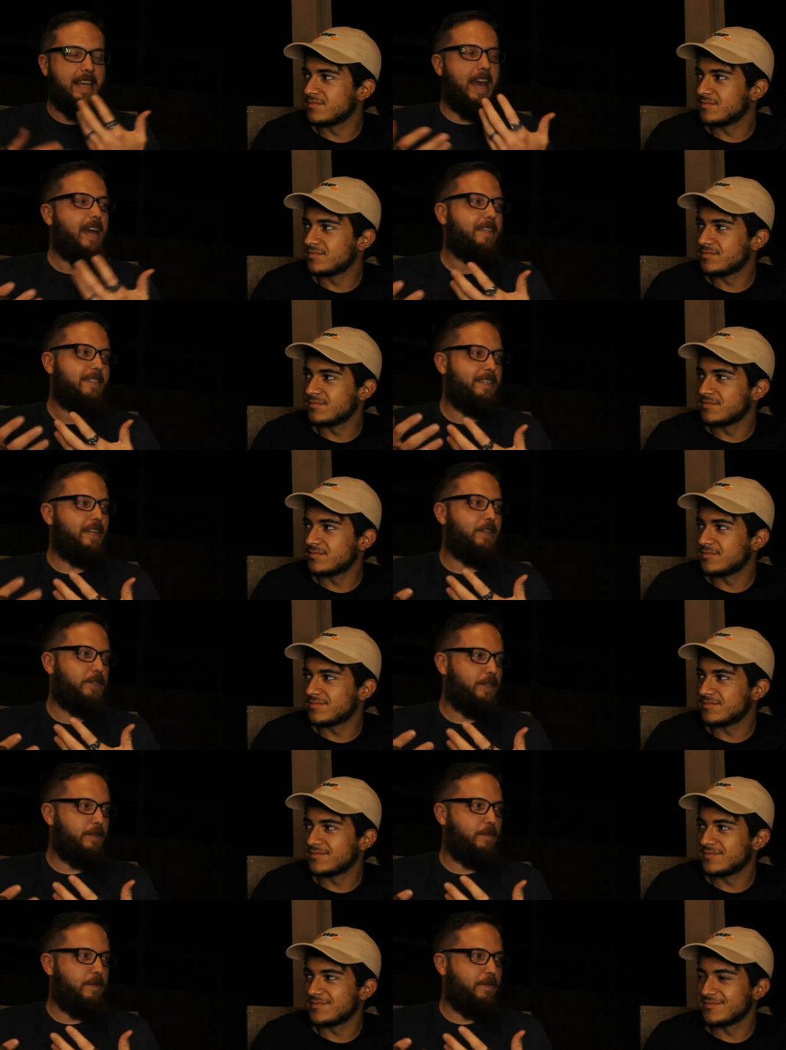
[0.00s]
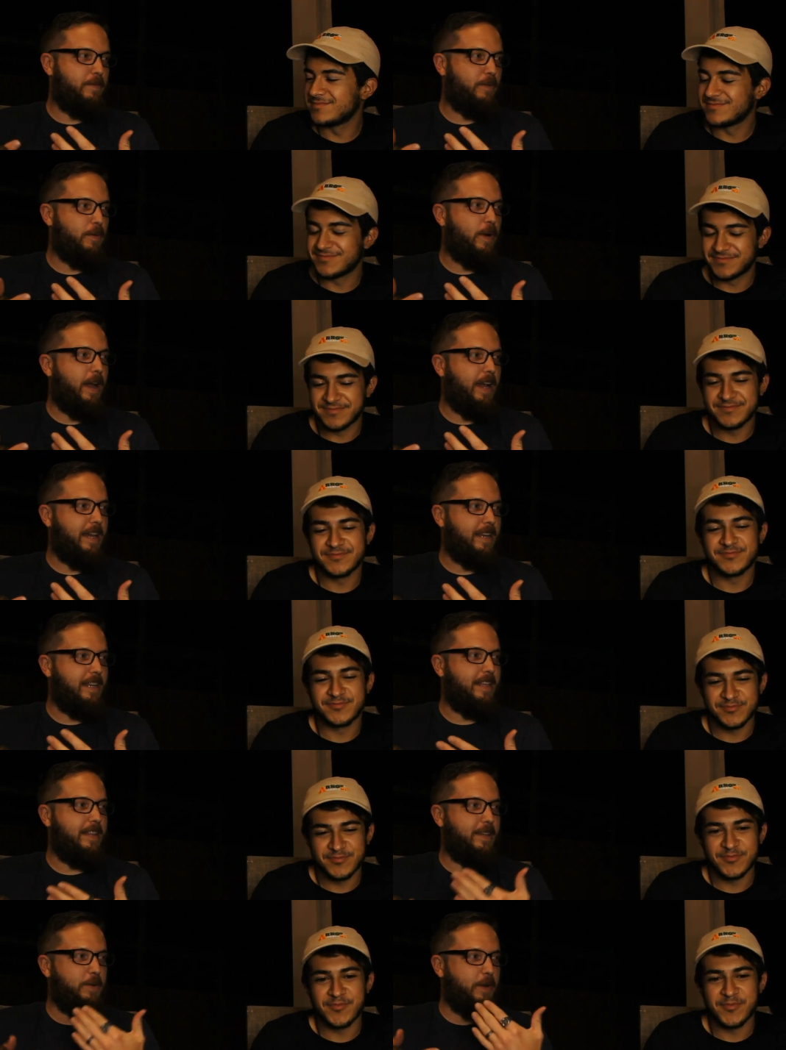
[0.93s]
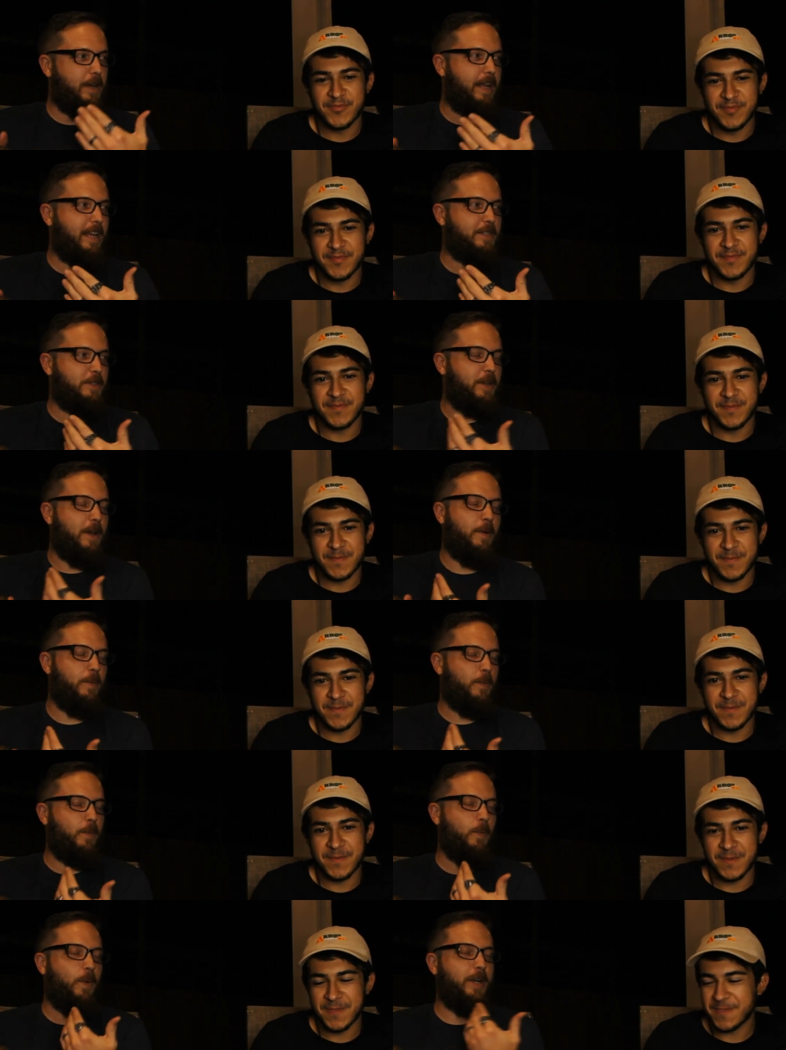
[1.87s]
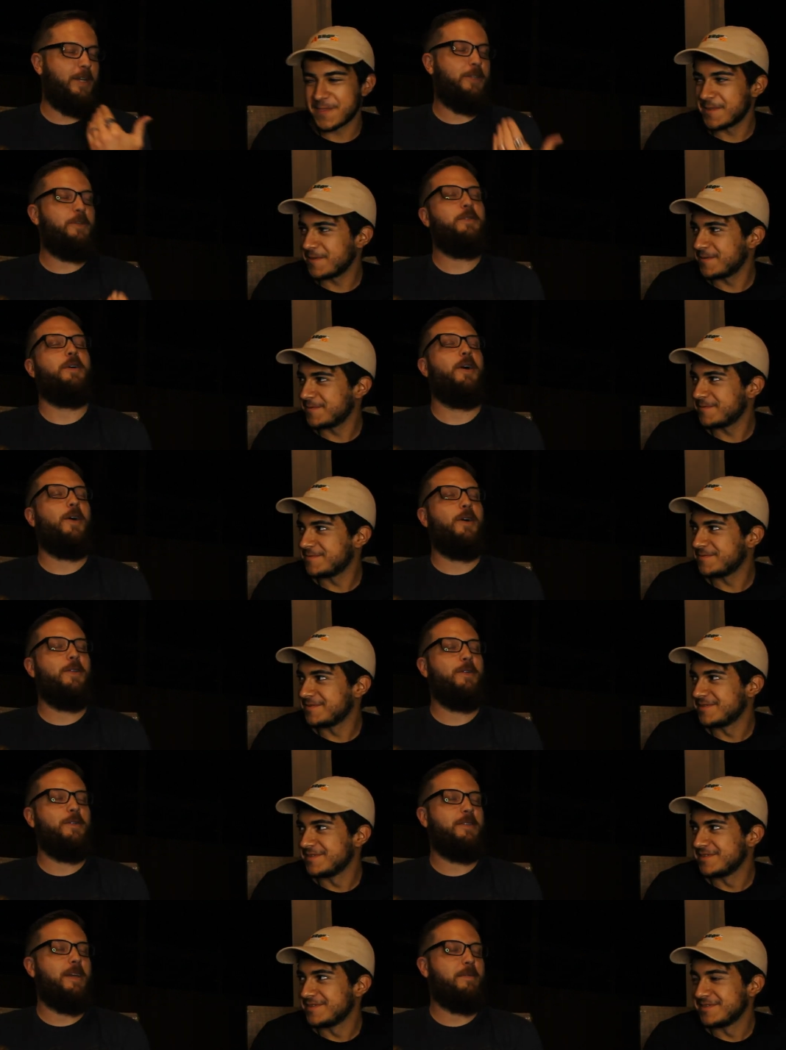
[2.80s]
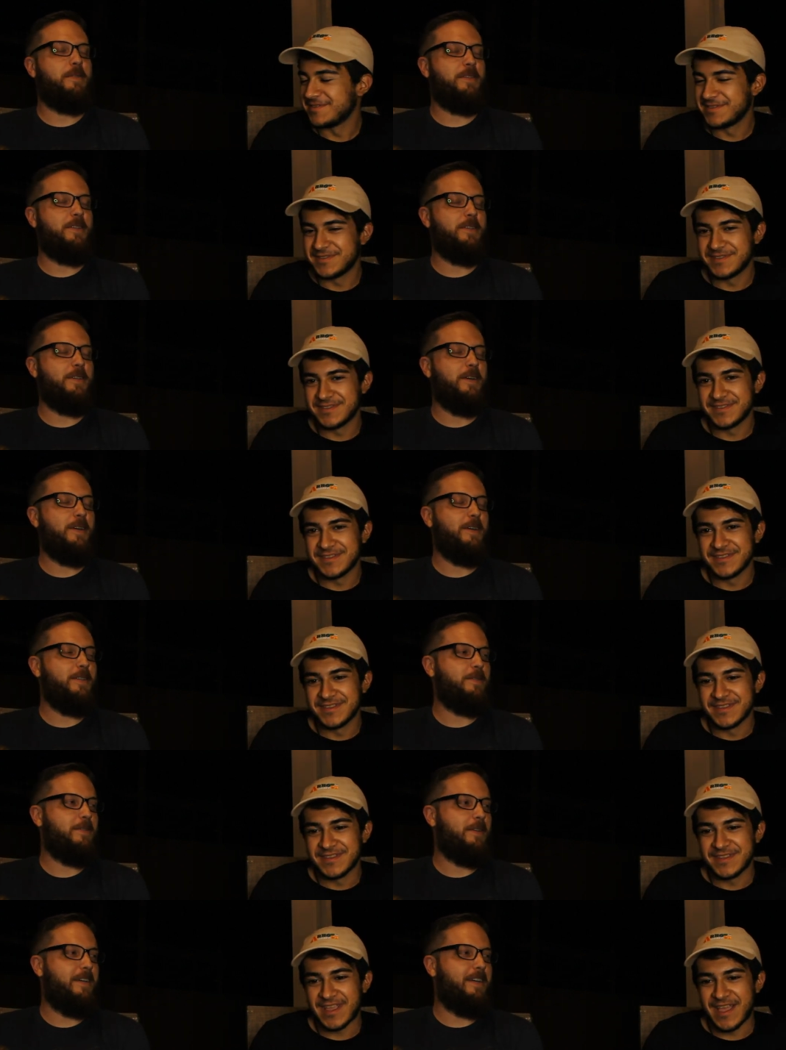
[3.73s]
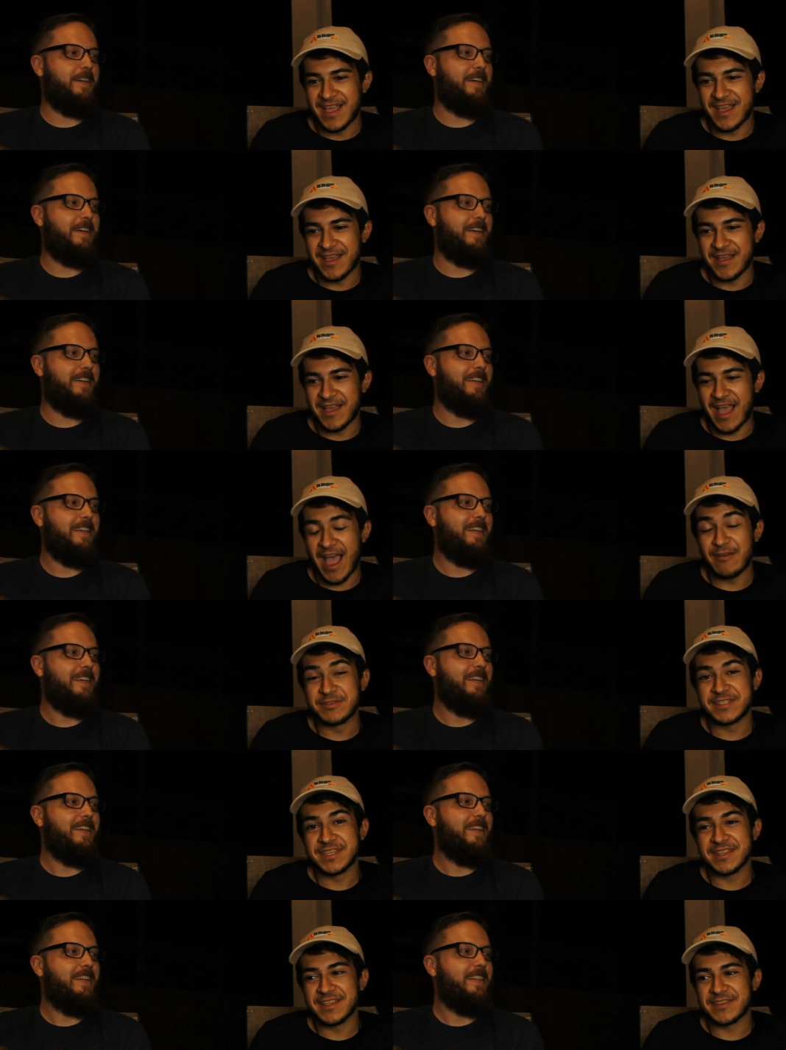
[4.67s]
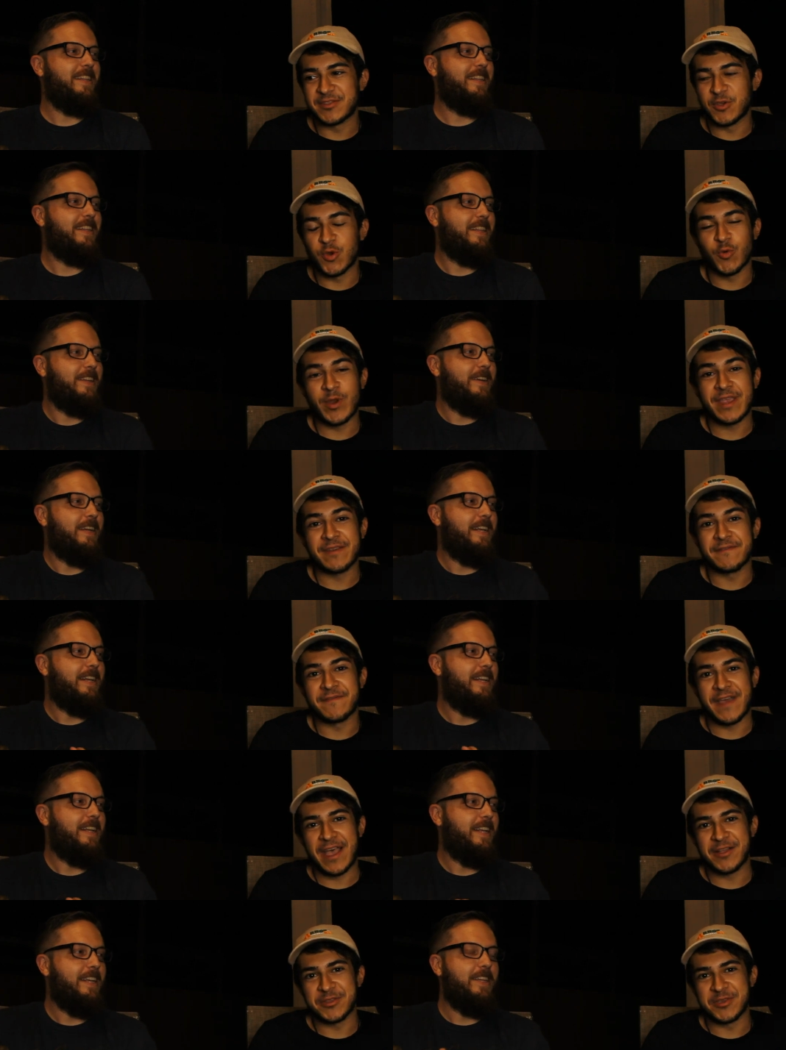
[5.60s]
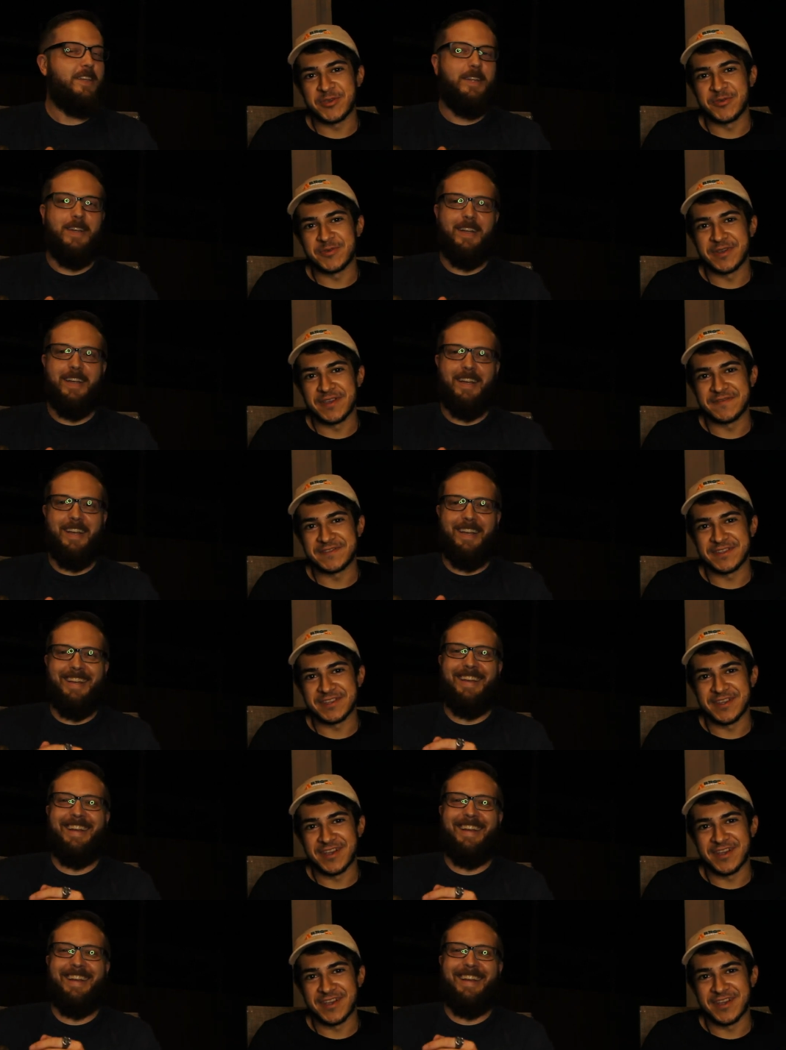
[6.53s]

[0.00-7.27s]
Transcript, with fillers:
Speaker 1: the gas station variety, the great as you uh, what did you call those types of cigars? Uh, uh,
Speaker 2: I would say like the great value of